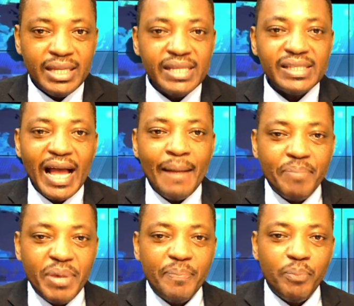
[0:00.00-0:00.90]
These
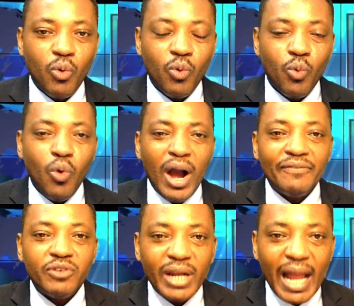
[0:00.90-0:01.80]
are people who
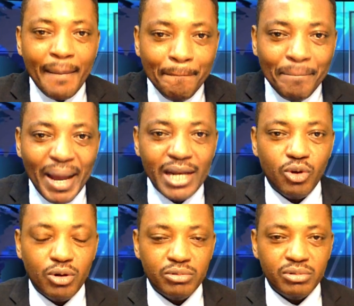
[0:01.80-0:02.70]
have not
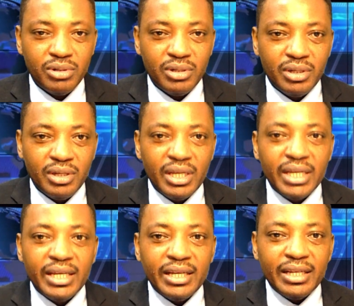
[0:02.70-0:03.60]
abandoned
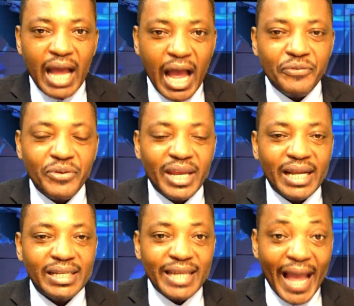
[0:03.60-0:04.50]

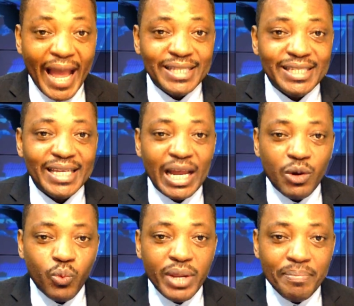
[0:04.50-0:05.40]
the idea
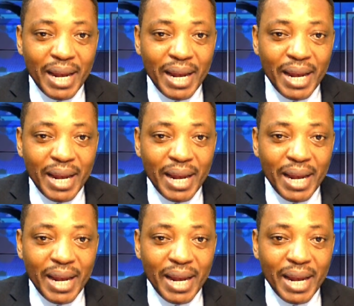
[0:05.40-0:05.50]
that we